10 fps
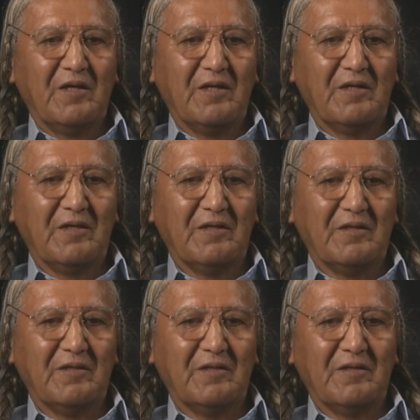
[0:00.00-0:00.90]

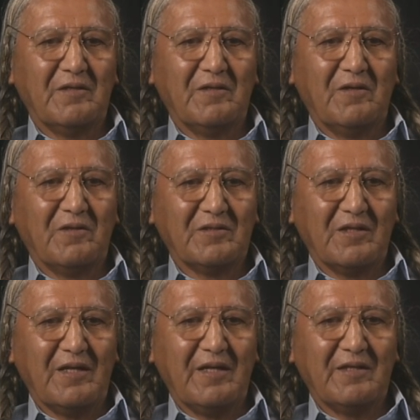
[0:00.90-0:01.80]
uh, on
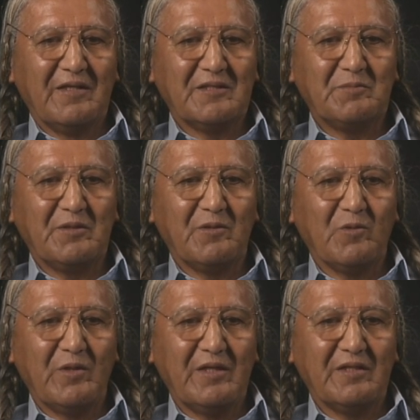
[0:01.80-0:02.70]
the land has been
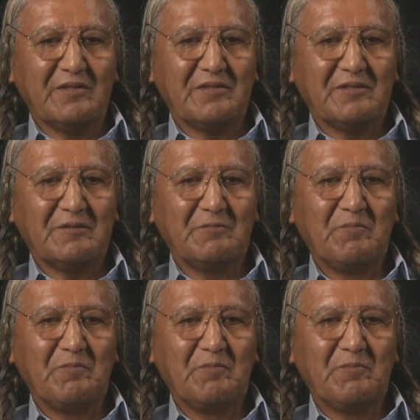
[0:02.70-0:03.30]
horrendous,